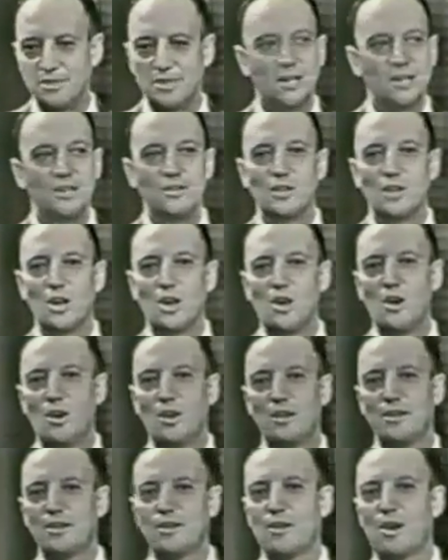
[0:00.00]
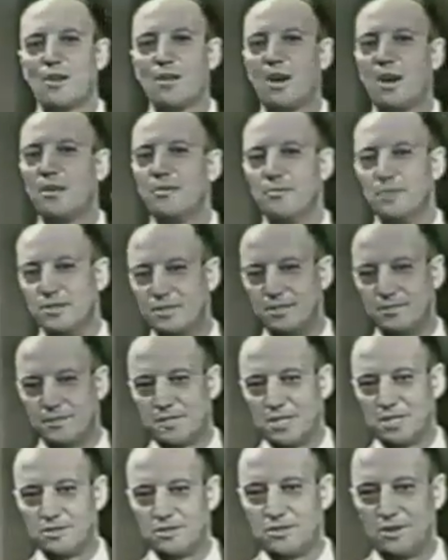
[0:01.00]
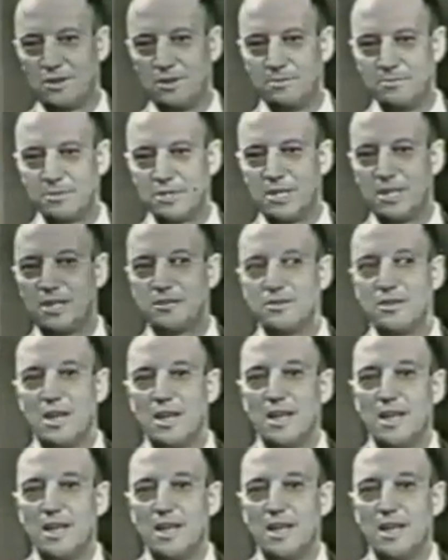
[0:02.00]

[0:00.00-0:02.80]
And in the law, there are hundreds of such terms, and in